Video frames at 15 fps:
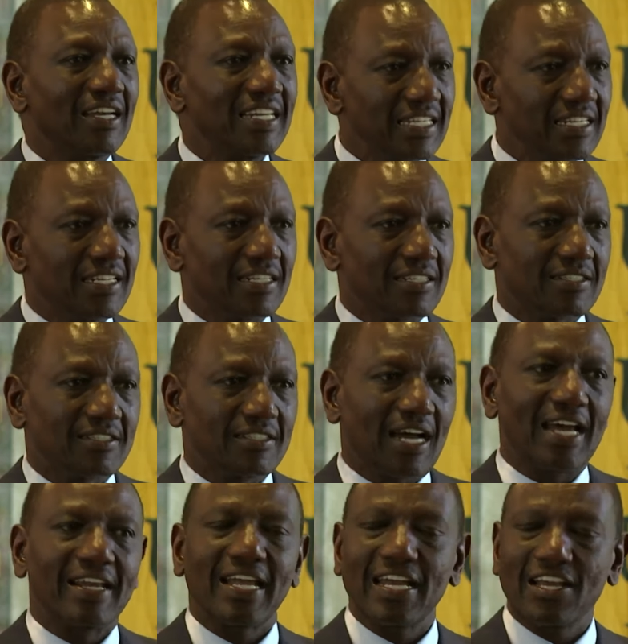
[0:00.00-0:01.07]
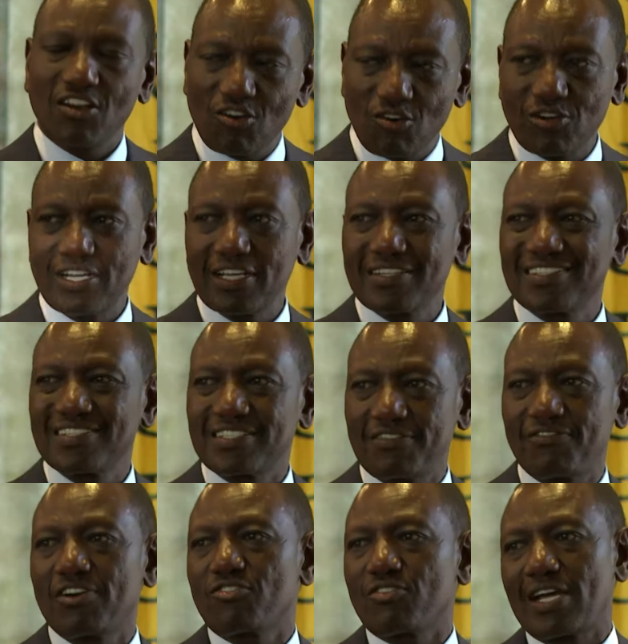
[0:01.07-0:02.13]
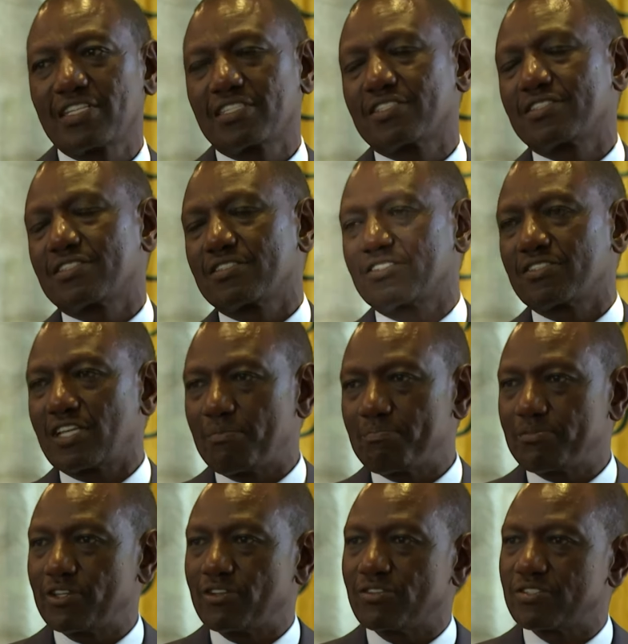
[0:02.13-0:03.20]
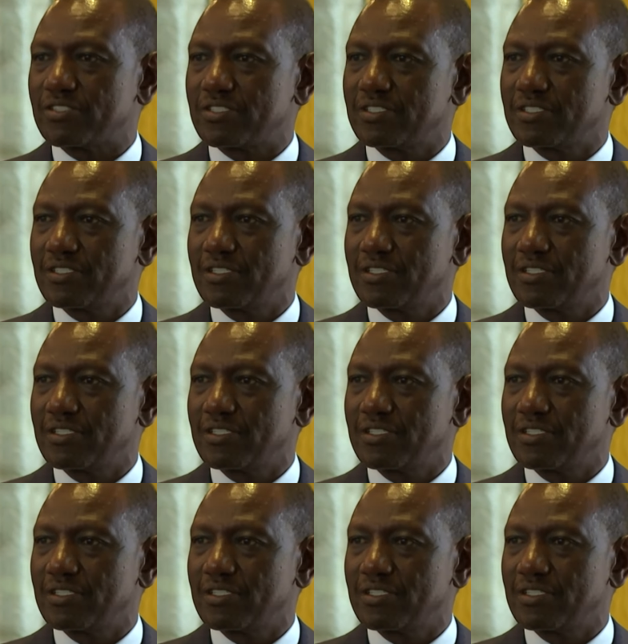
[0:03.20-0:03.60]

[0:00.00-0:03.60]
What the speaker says: leaders and iconic civil rights champions.